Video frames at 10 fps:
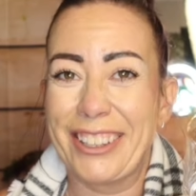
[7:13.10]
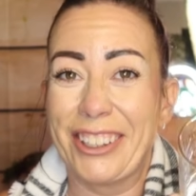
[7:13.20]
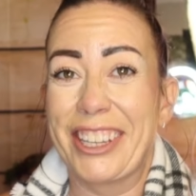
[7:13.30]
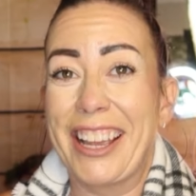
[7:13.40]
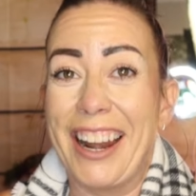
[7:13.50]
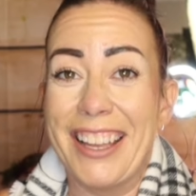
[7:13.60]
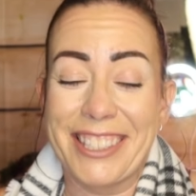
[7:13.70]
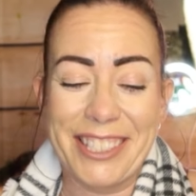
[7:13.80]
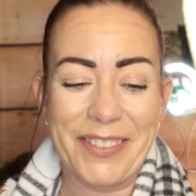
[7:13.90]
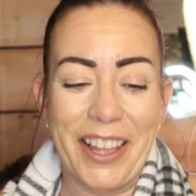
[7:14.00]
Got a
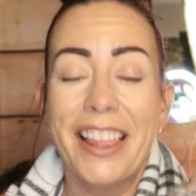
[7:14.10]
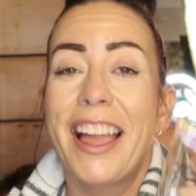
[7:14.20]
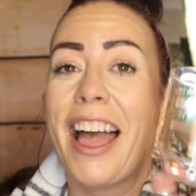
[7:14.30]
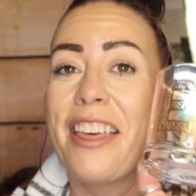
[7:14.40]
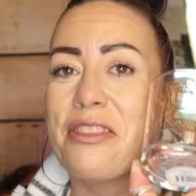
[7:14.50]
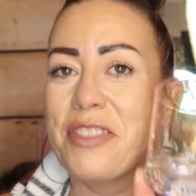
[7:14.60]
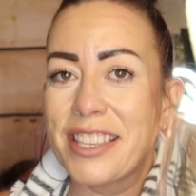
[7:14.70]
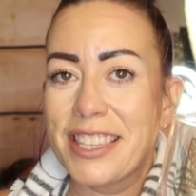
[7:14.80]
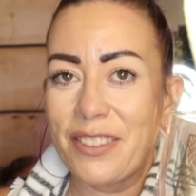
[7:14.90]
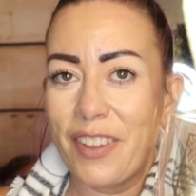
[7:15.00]
glass as well.
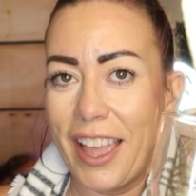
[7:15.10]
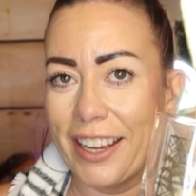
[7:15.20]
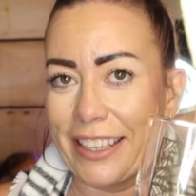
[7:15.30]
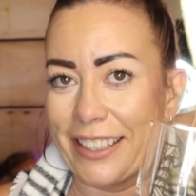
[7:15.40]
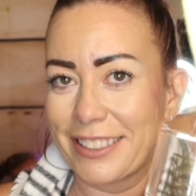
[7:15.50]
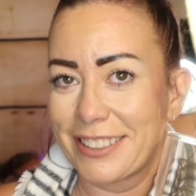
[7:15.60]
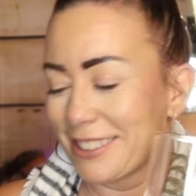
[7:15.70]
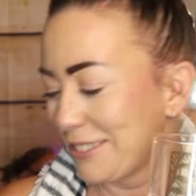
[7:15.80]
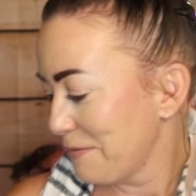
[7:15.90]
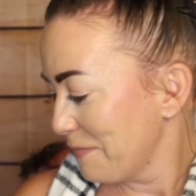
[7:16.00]
This is for
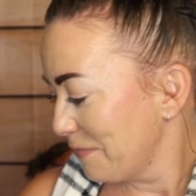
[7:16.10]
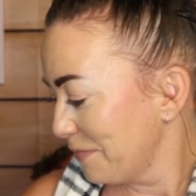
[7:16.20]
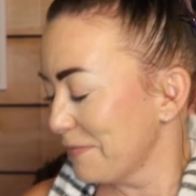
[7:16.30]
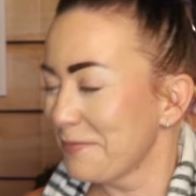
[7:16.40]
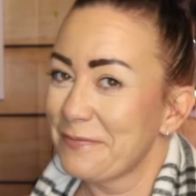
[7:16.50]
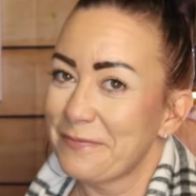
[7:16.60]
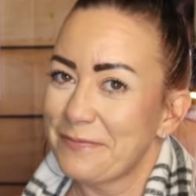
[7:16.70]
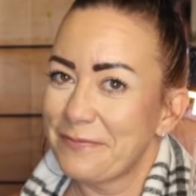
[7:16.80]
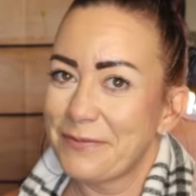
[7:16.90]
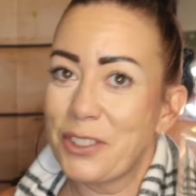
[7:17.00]
Elliot.
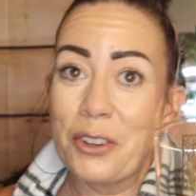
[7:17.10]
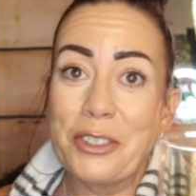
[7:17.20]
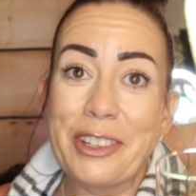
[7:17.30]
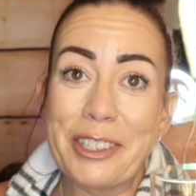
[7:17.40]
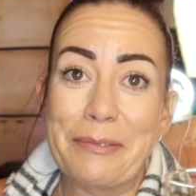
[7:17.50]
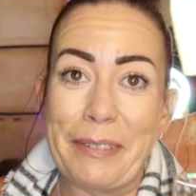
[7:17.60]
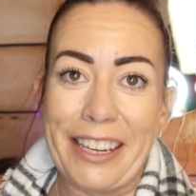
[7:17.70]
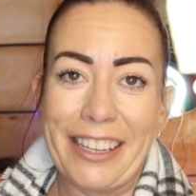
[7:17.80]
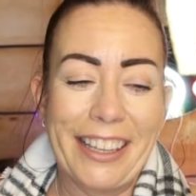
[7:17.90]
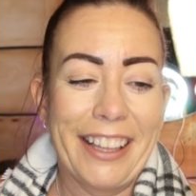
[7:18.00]
Don't judge
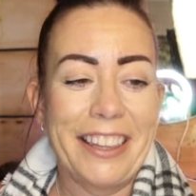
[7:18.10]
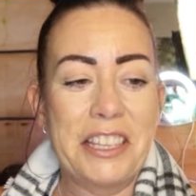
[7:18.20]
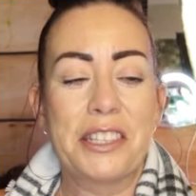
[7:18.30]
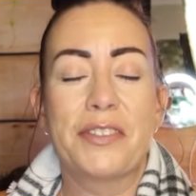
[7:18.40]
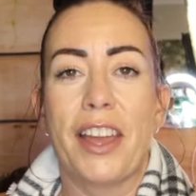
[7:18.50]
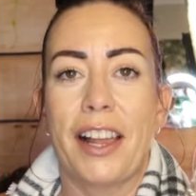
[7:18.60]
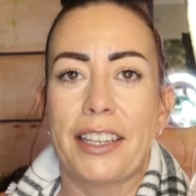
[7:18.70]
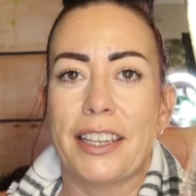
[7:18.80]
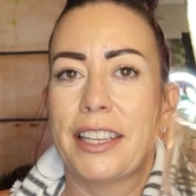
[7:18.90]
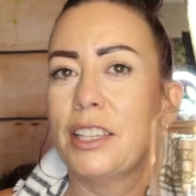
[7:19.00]
me. This is for
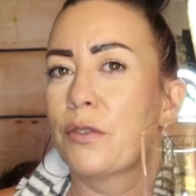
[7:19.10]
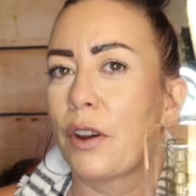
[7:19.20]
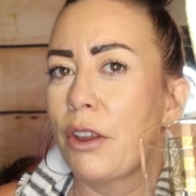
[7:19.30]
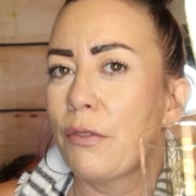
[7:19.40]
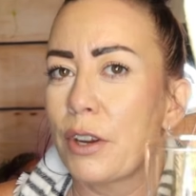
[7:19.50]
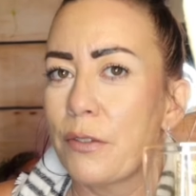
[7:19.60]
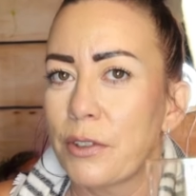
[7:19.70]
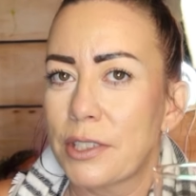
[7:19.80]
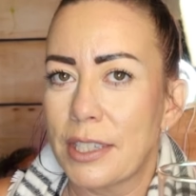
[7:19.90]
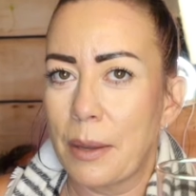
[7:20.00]
Elliot. He's very, very
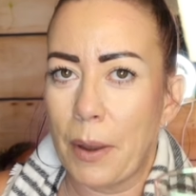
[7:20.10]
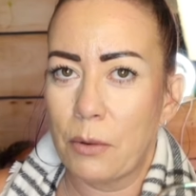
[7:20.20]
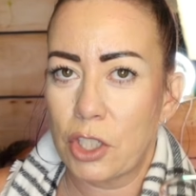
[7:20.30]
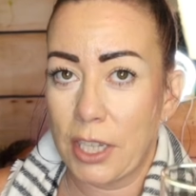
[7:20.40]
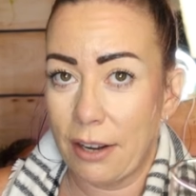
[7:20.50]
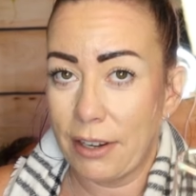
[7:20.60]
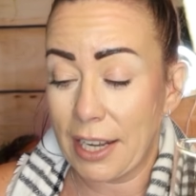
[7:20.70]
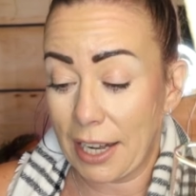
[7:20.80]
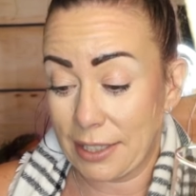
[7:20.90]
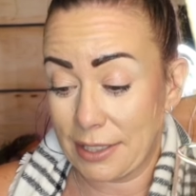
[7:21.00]
fussy about
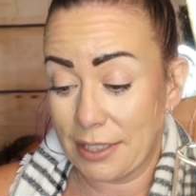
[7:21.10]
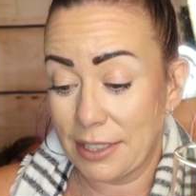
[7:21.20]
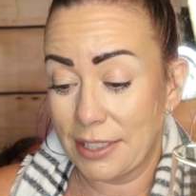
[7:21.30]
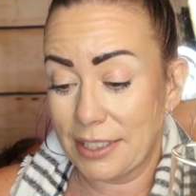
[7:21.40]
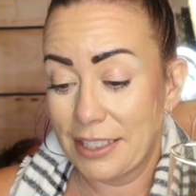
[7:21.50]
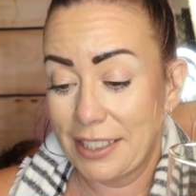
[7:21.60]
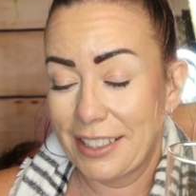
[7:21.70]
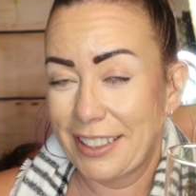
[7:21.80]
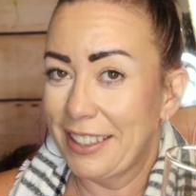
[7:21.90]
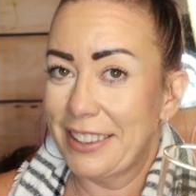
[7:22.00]
sharing glasses
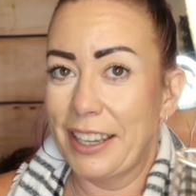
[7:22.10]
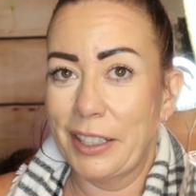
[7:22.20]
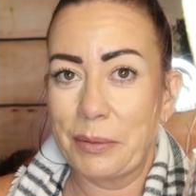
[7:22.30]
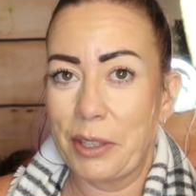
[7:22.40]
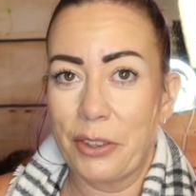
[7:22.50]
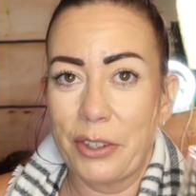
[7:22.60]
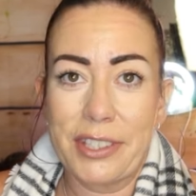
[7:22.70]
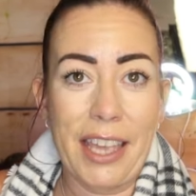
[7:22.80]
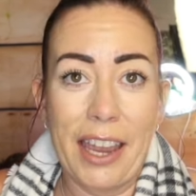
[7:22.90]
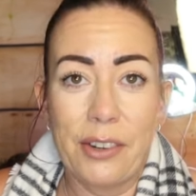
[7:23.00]
and things with
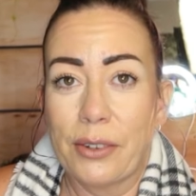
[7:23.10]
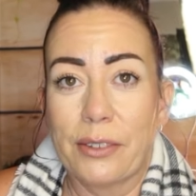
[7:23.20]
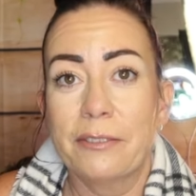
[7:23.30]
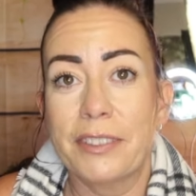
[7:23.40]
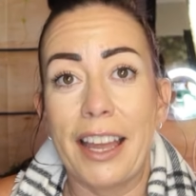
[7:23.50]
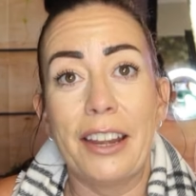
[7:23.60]
us. I know,